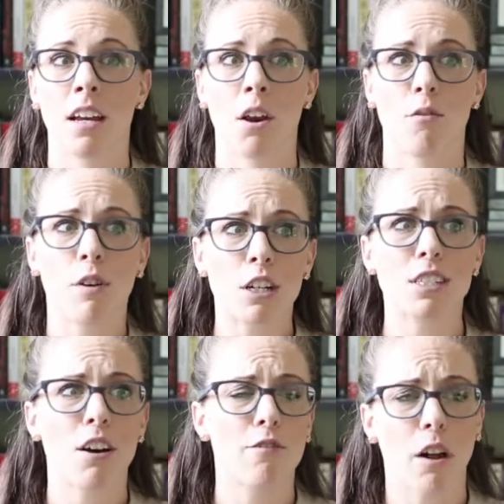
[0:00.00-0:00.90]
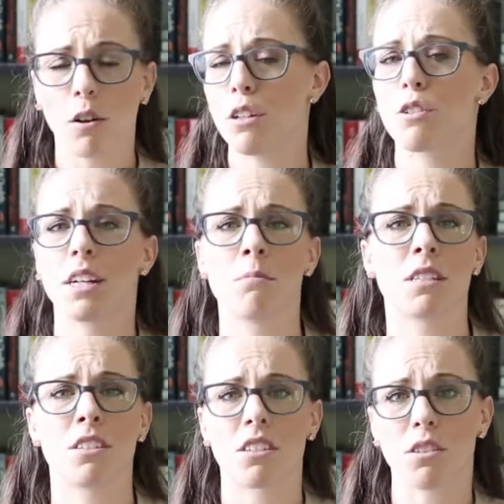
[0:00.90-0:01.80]
you know, for herself, follow her
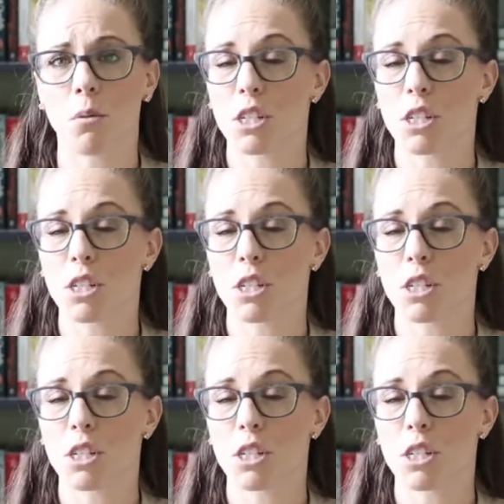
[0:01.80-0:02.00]
dreams, and just do